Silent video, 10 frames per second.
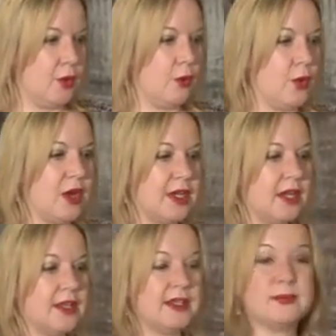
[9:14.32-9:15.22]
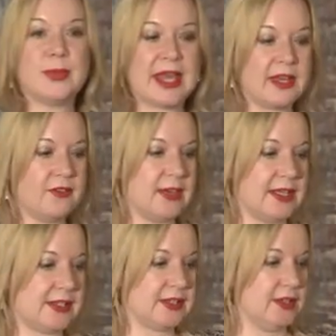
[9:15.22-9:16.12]
What are these
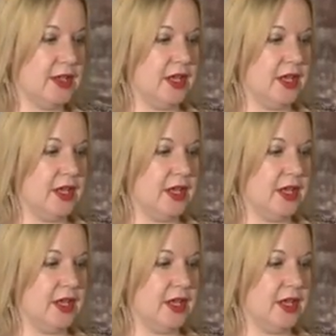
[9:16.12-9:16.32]
benefits?